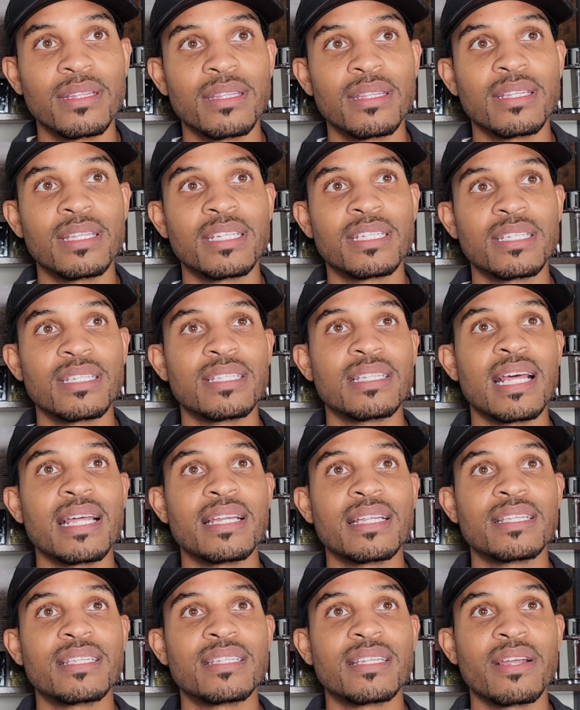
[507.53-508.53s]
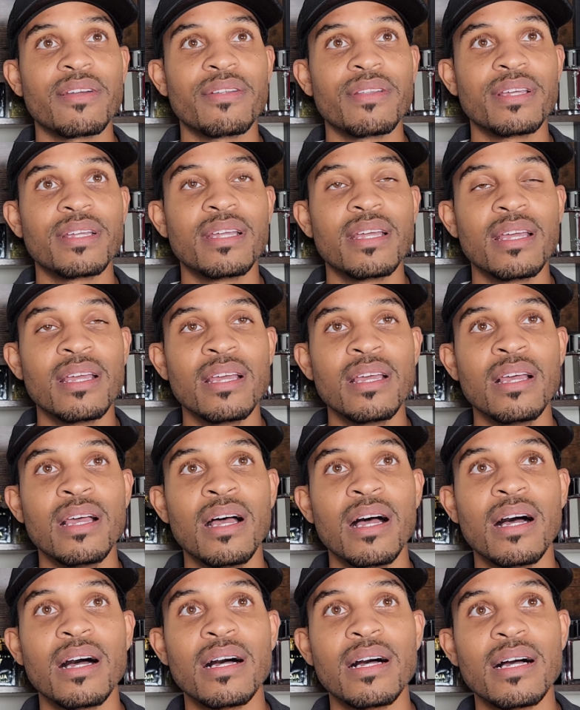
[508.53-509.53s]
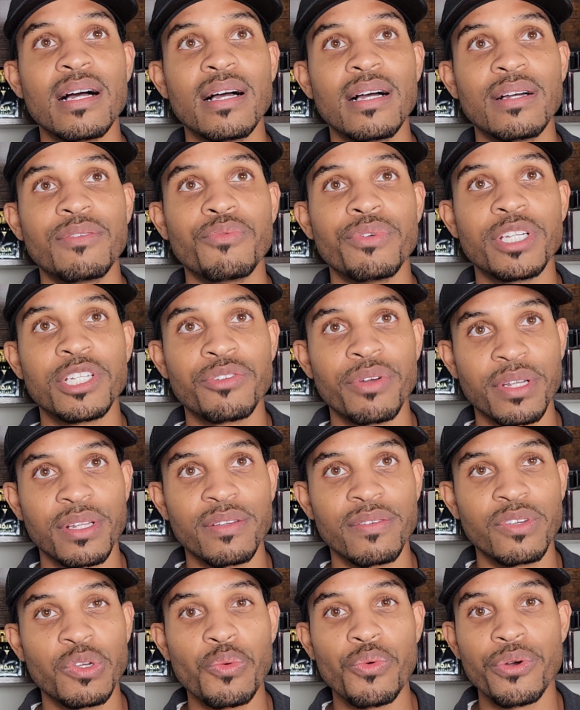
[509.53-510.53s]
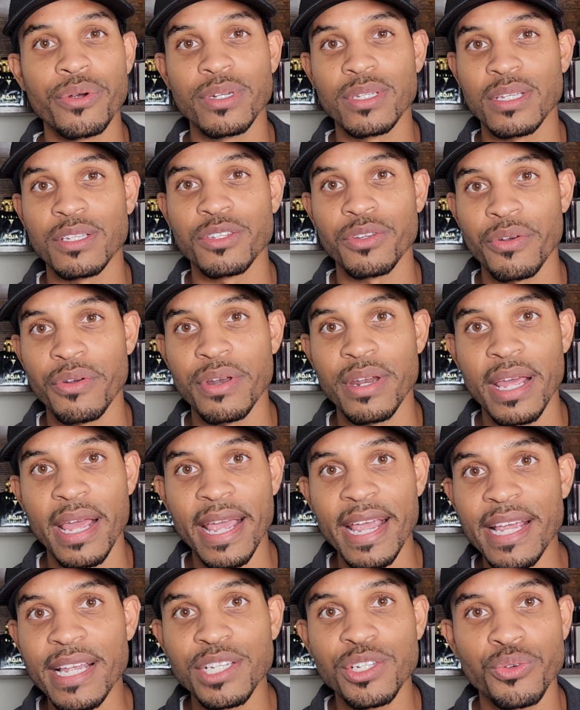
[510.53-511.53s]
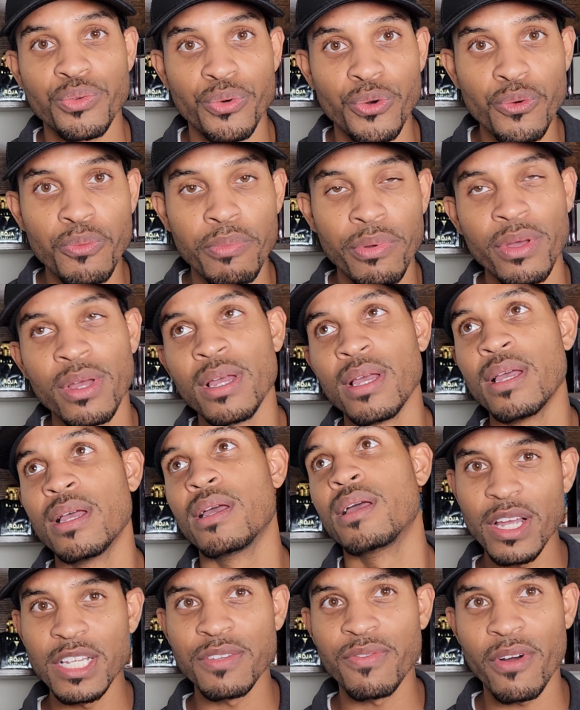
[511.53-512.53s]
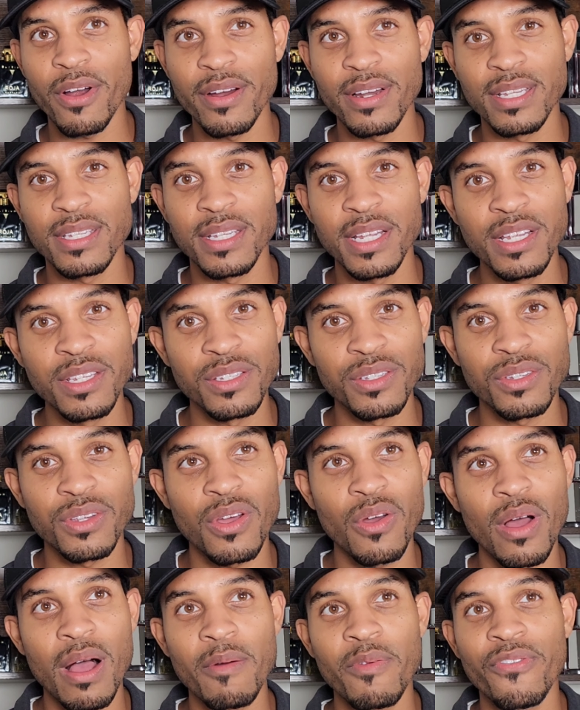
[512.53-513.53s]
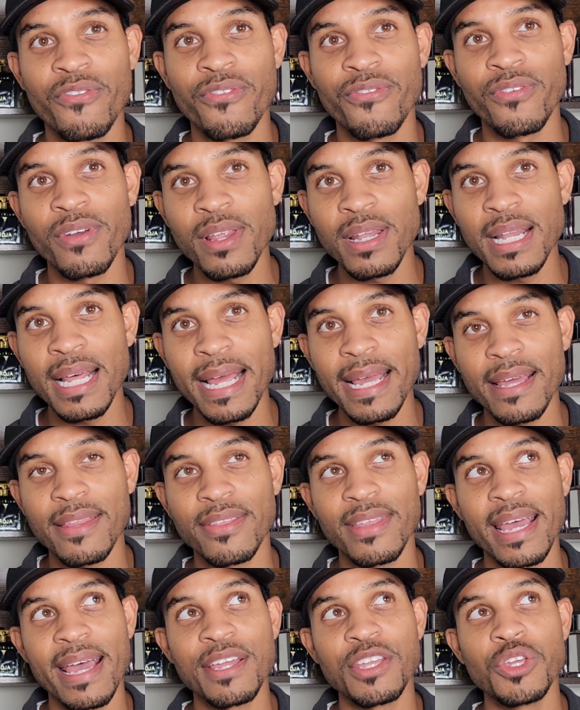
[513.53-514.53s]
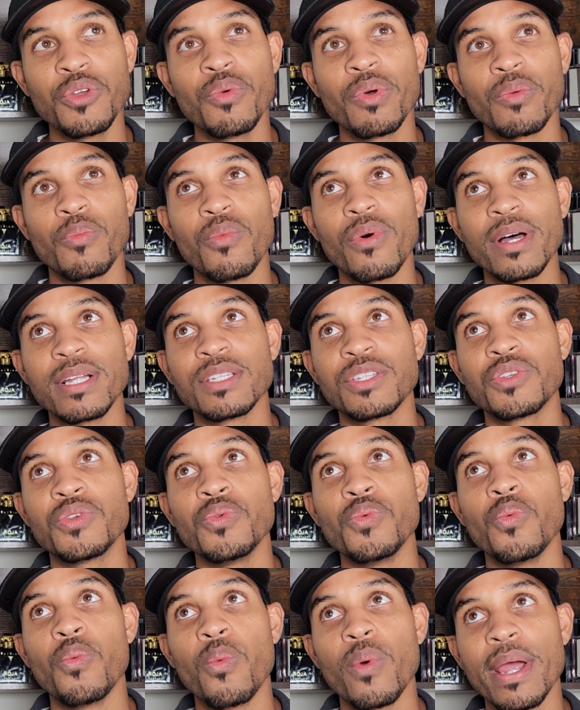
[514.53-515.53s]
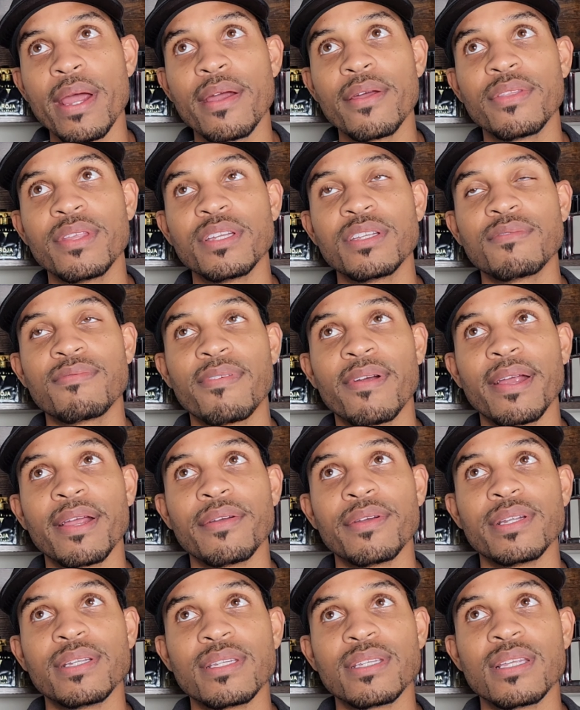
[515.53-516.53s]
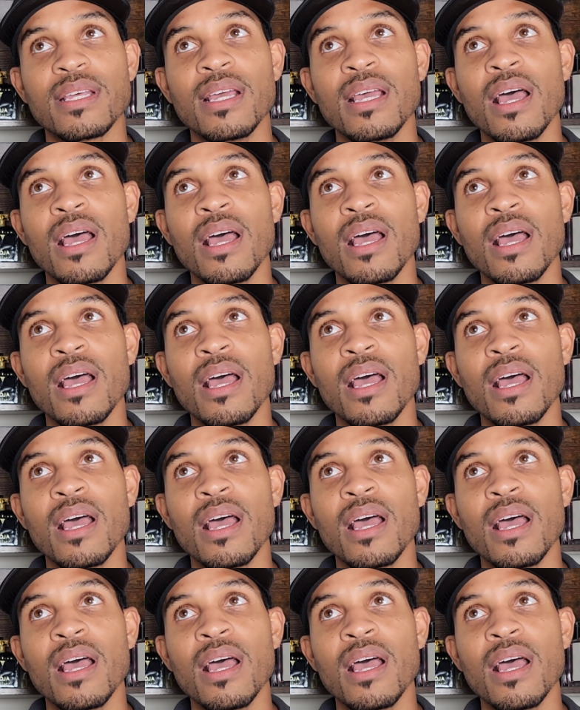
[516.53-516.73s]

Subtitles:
this is not necessarily restricted towards a certain age group. As far as seasons go, I feel like that you would want to wear this fragrance